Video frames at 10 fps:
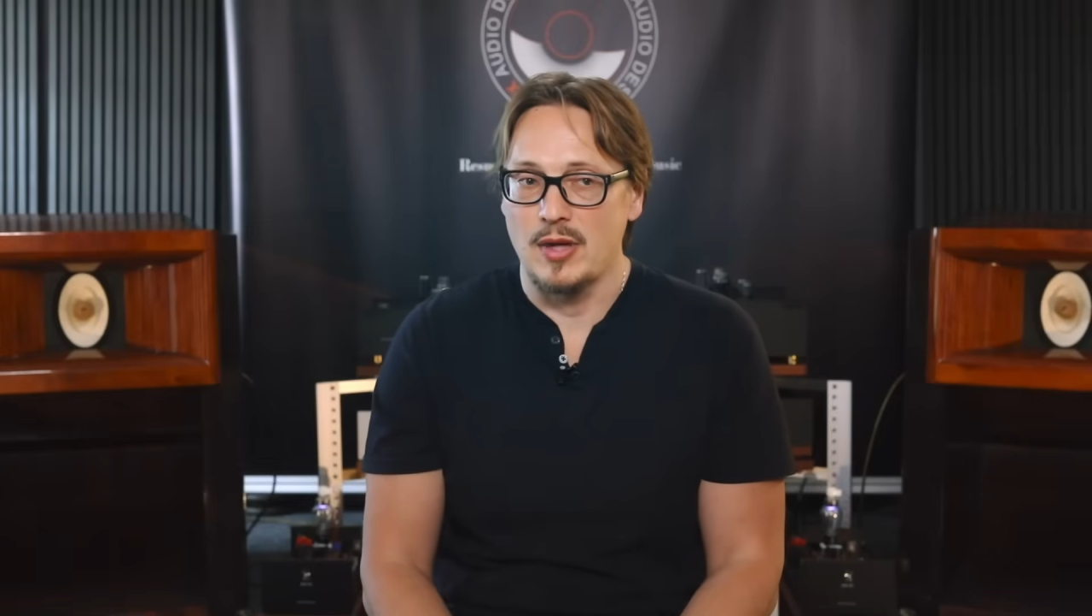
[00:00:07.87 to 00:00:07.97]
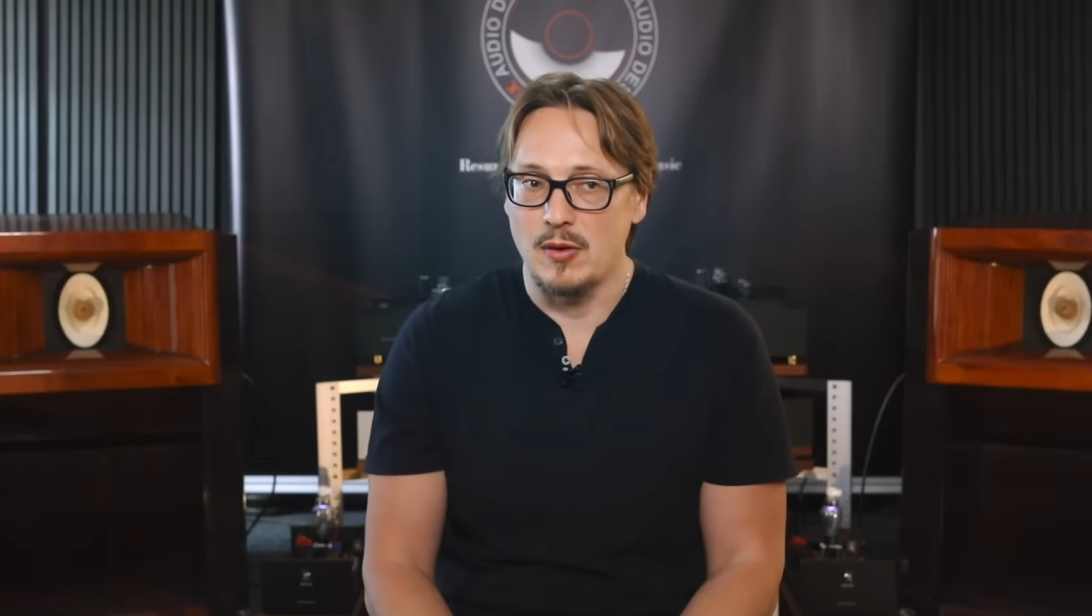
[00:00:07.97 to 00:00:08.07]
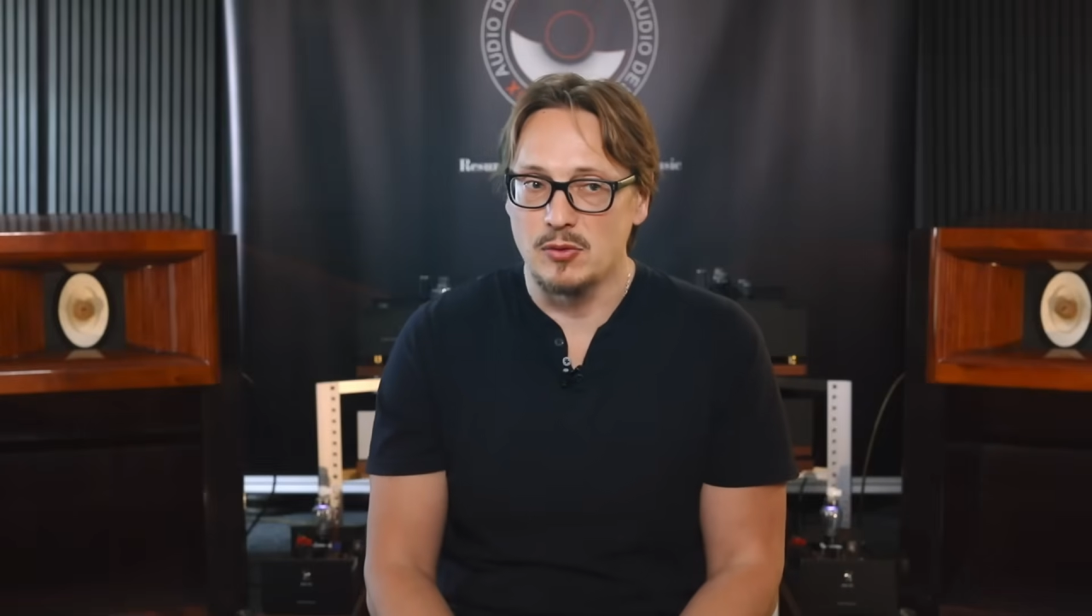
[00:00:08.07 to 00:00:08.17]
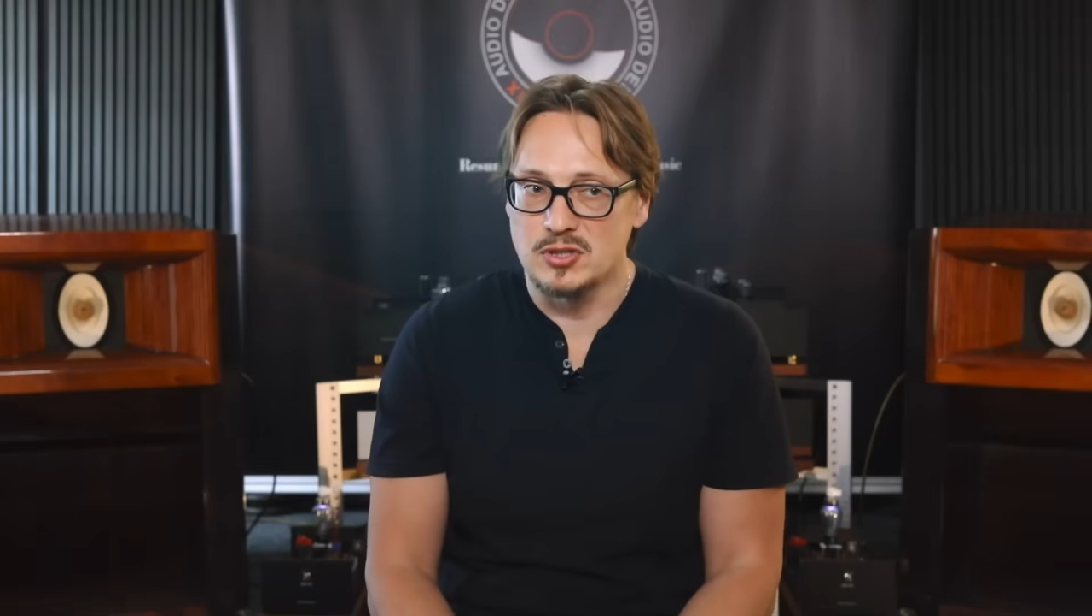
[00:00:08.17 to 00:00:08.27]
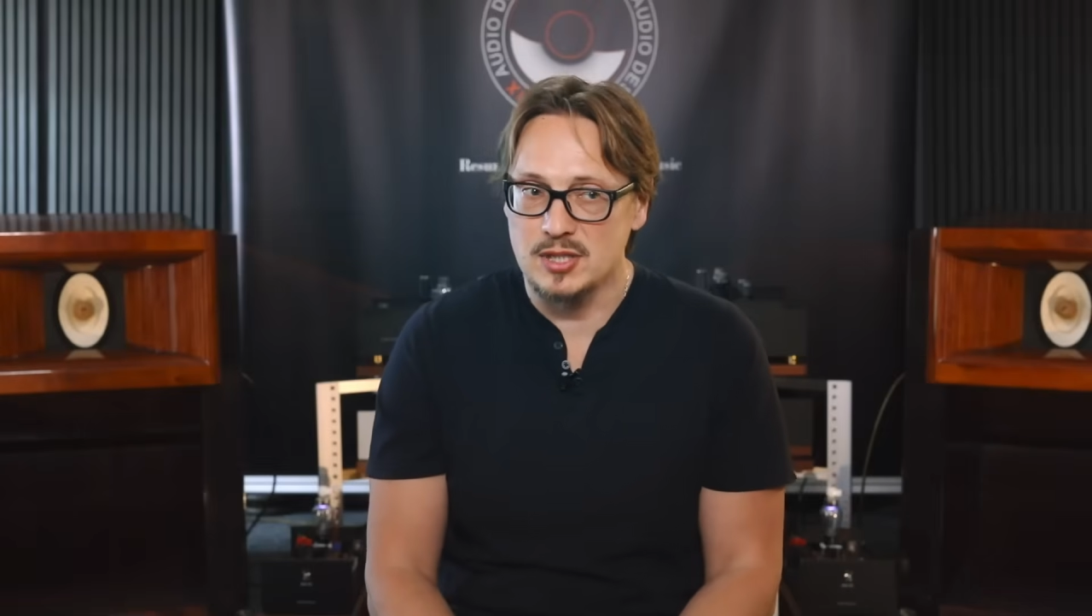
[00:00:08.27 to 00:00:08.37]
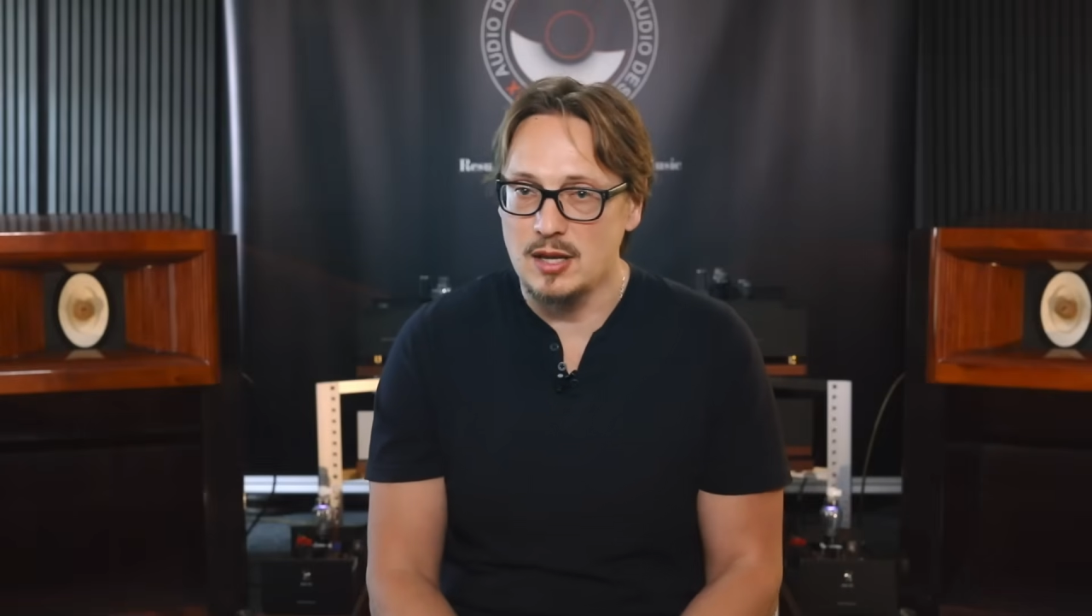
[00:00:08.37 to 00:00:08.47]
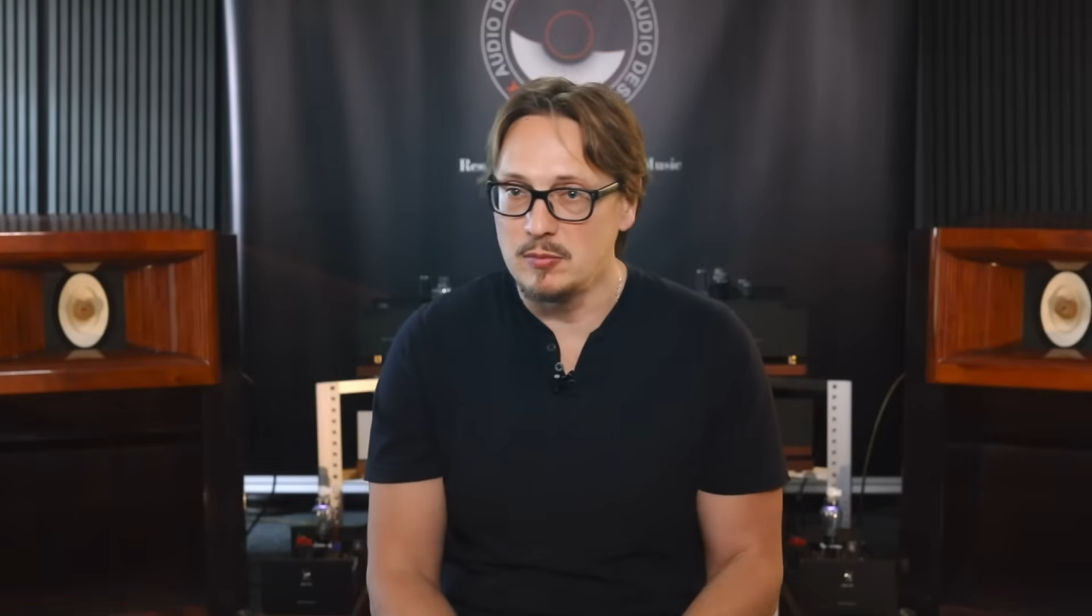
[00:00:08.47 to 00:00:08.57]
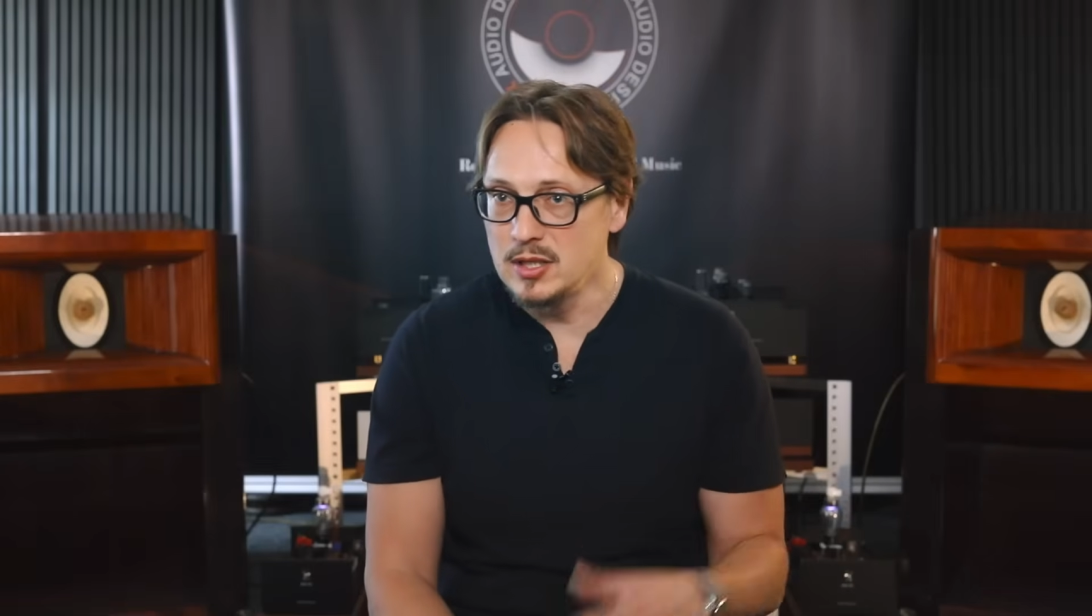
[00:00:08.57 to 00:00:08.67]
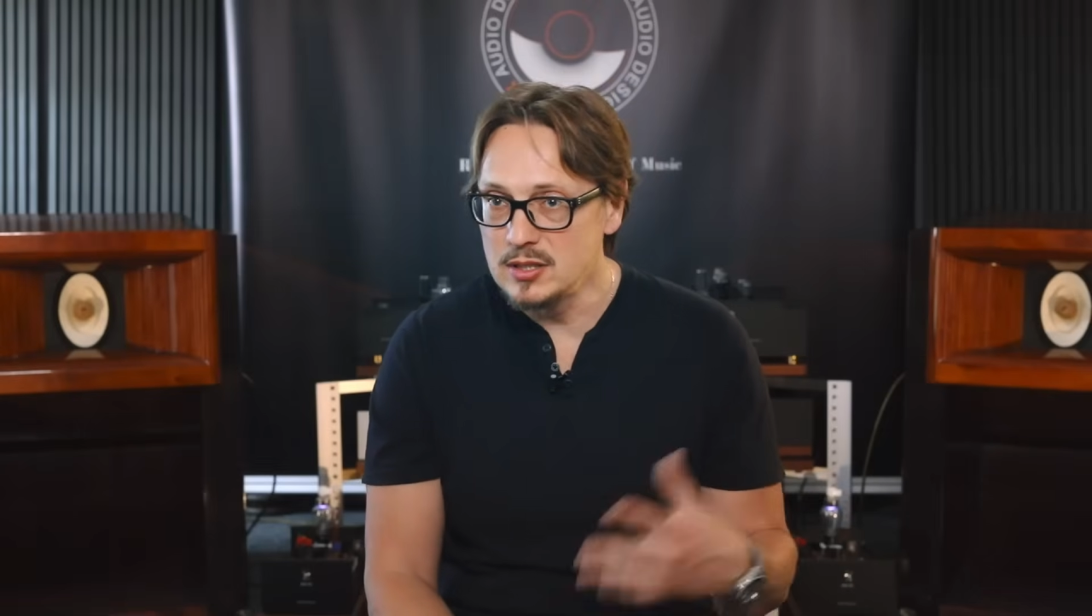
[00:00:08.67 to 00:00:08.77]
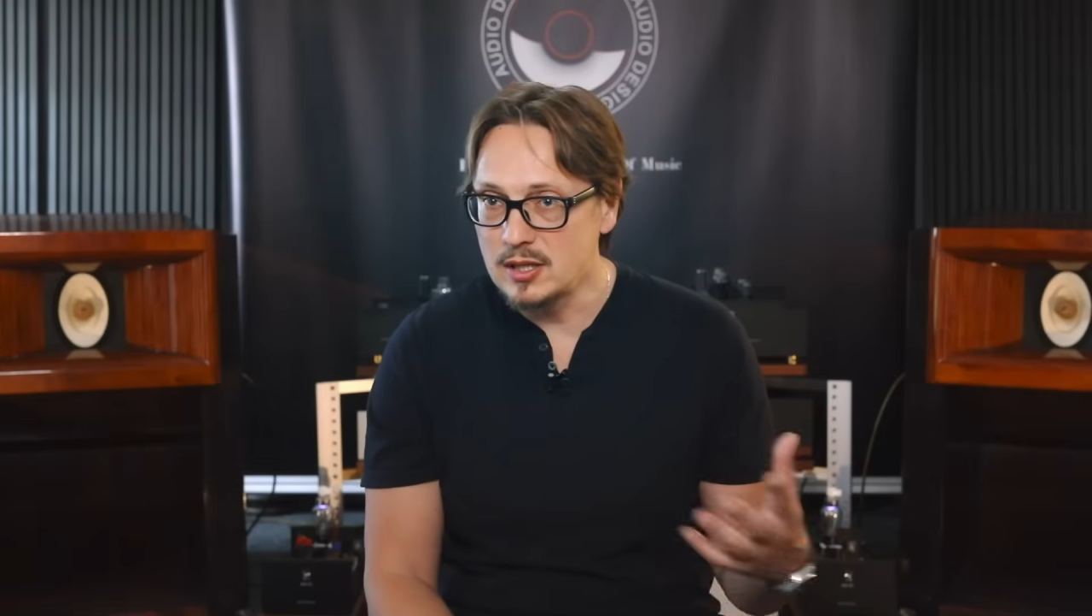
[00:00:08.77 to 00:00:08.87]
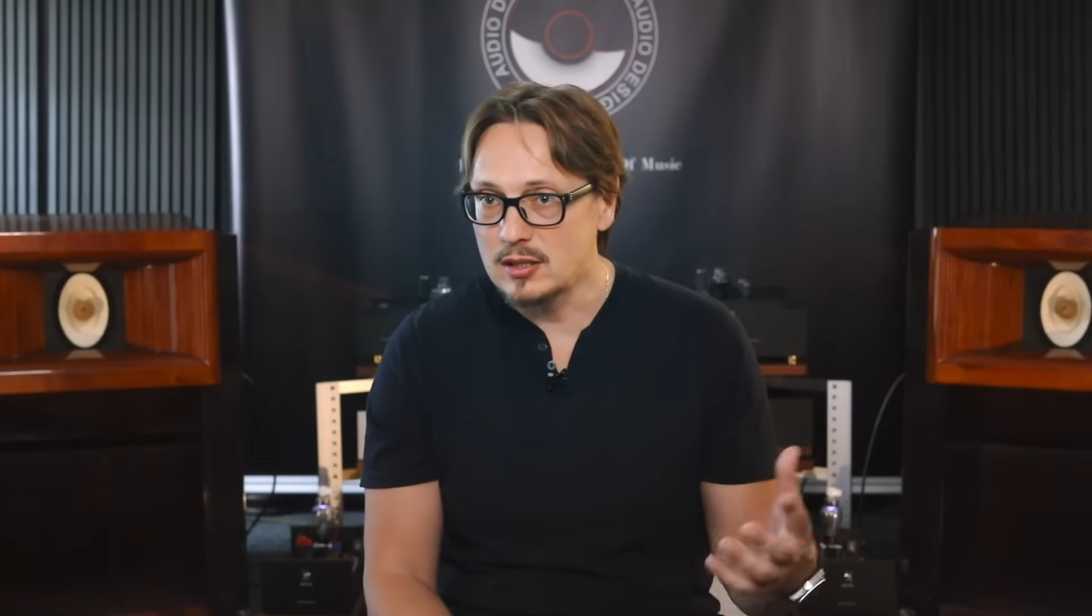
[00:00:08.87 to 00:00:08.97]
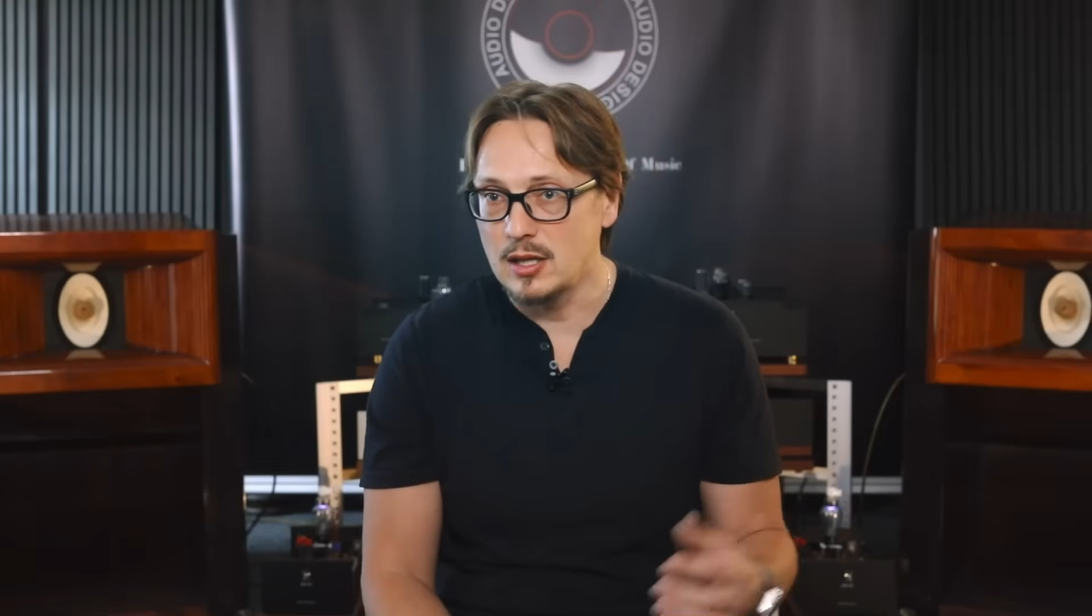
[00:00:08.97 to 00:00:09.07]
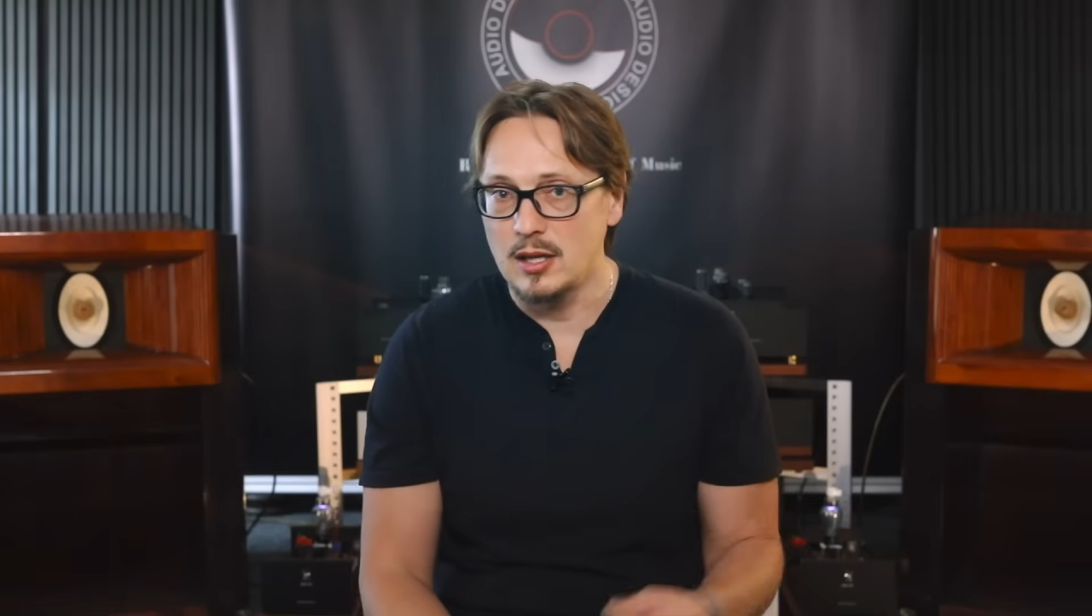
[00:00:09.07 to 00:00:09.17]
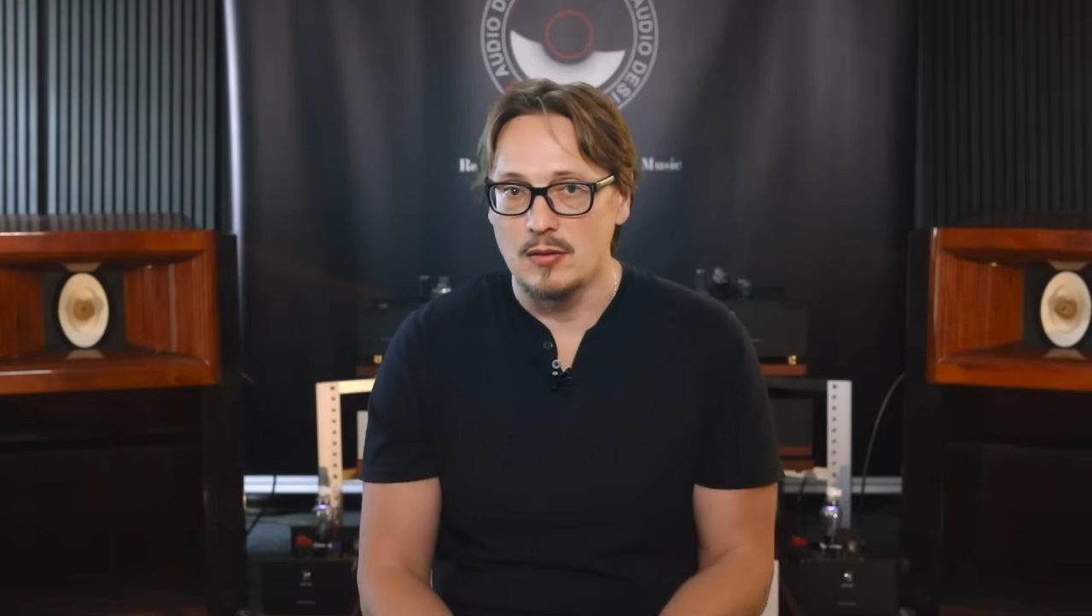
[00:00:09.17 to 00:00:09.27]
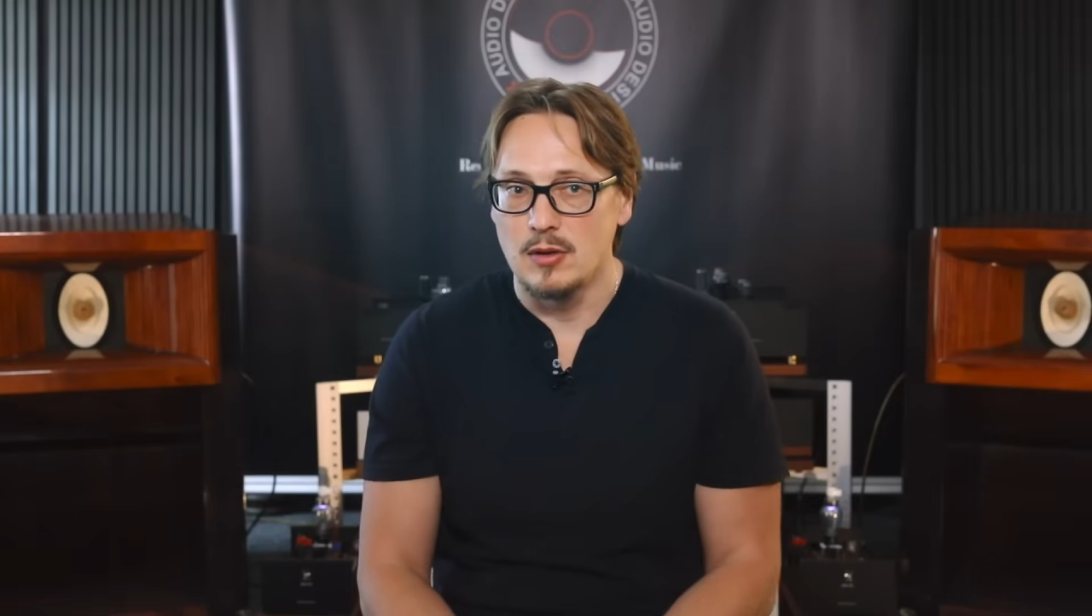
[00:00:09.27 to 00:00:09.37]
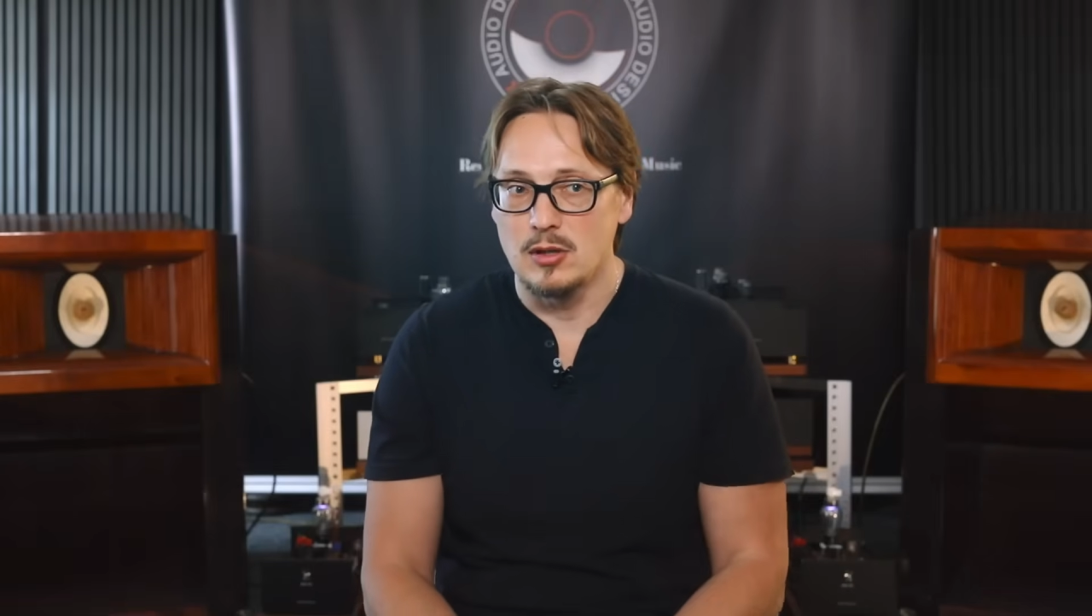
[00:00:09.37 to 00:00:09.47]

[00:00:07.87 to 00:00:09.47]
I would say immediately